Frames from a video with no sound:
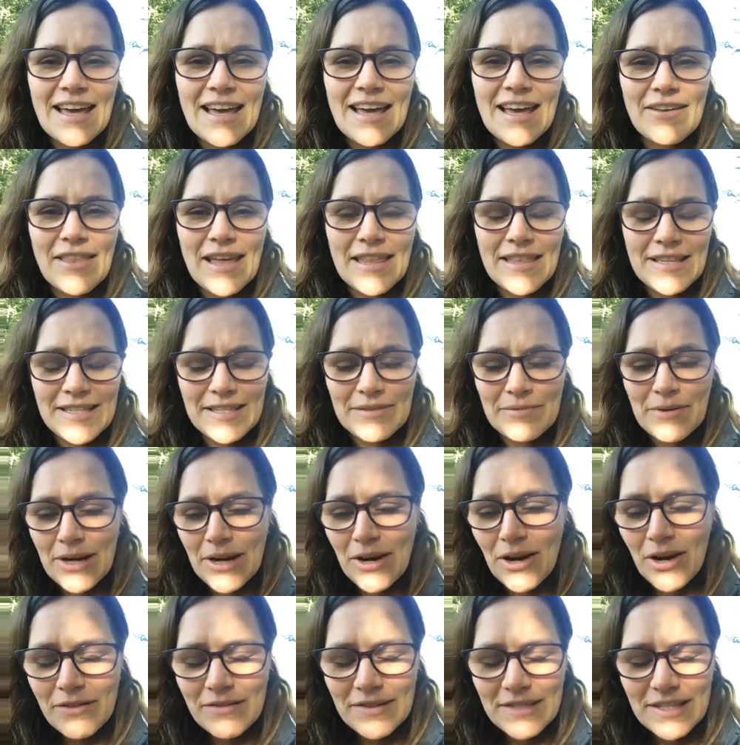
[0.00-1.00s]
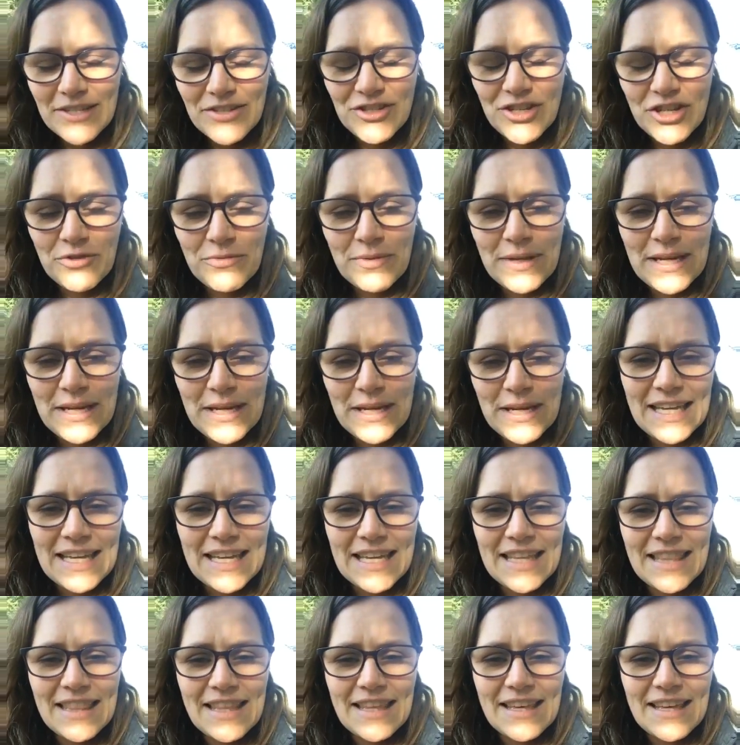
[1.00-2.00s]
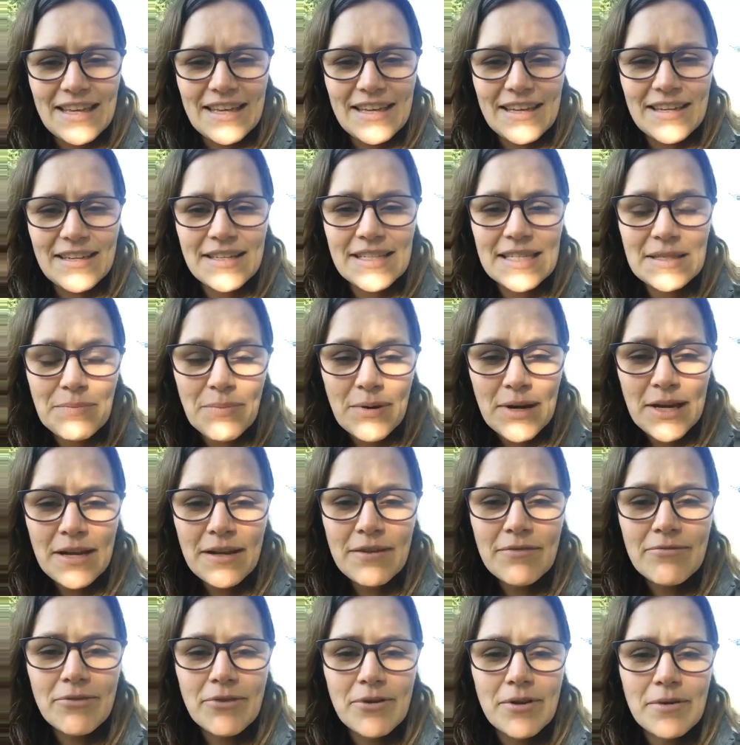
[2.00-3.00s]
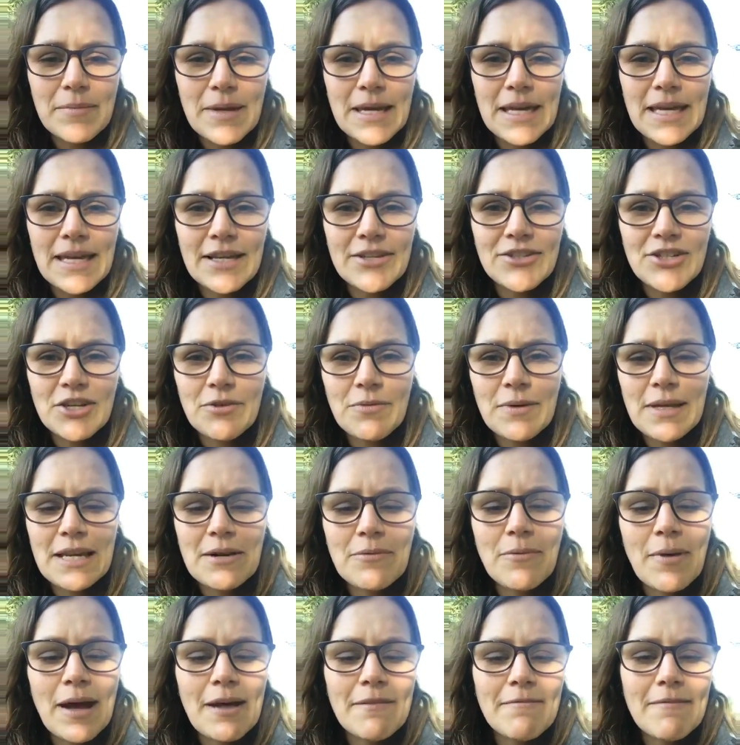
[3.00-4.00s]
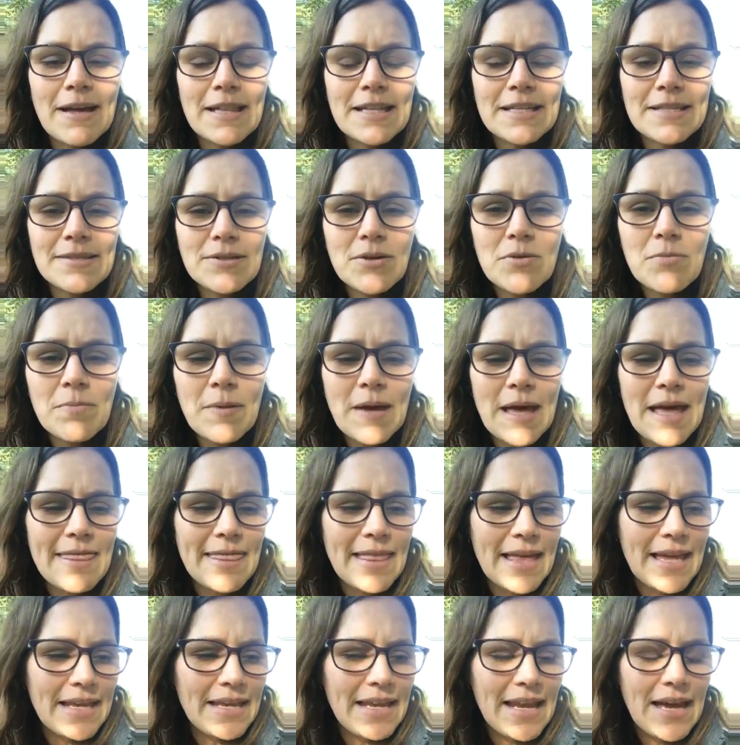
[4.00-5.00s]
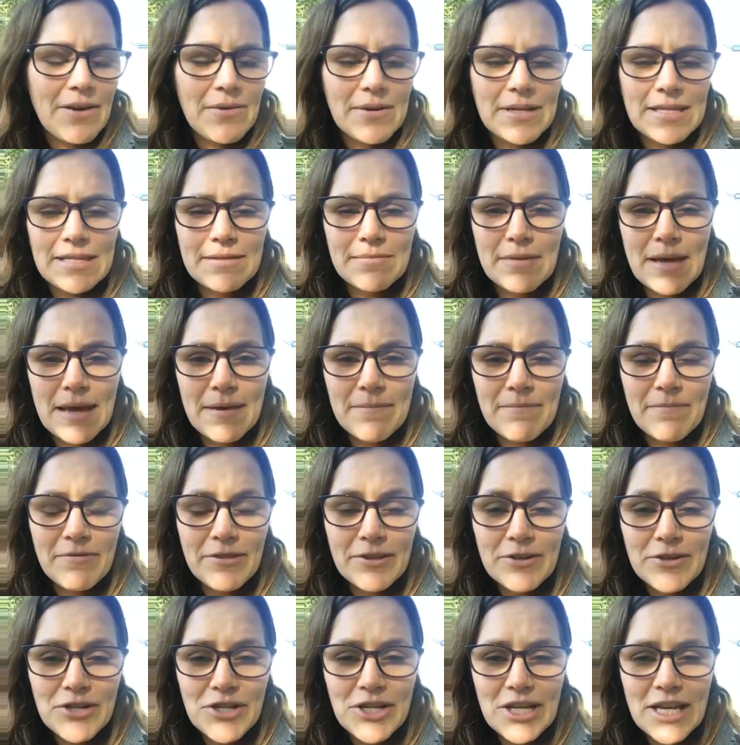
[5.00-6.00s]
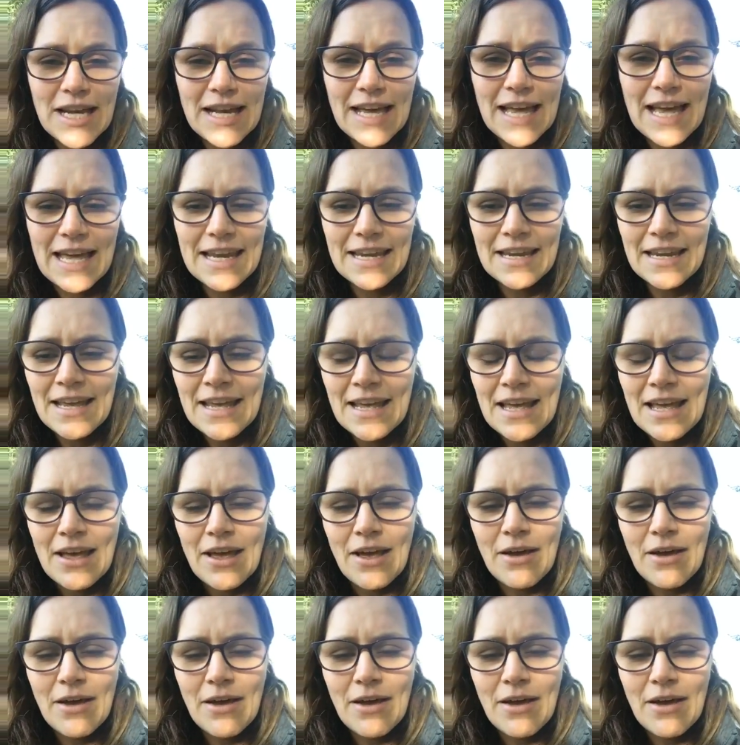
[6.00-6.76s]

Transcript: this is where I harvested chickweed in the spring for making chickweed and wild violet soap, and then now it's flourishing again.